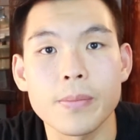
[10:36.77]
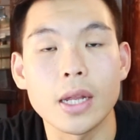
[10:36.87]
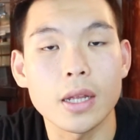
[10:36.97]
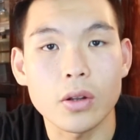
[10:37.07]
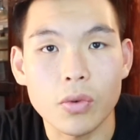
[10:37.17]

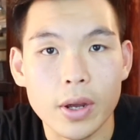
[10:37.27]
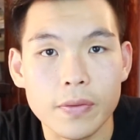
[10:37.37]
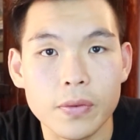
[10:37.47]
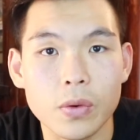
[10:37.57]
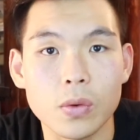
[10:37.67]
eating the right
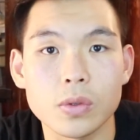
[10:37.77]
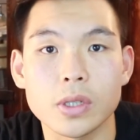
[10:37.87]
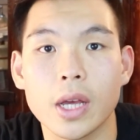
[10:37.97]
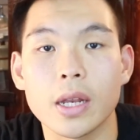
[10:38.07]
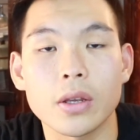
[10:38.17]
foods,
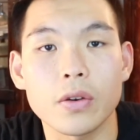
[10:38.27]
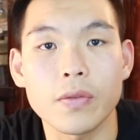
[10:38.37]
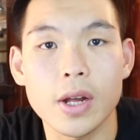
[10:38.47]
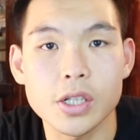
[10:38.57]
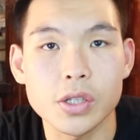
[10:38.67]
getting your
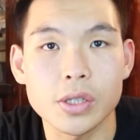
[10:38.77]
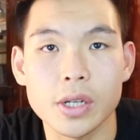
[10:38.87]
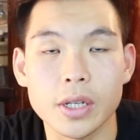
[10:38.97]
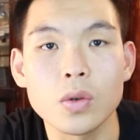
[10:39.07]
veggies in.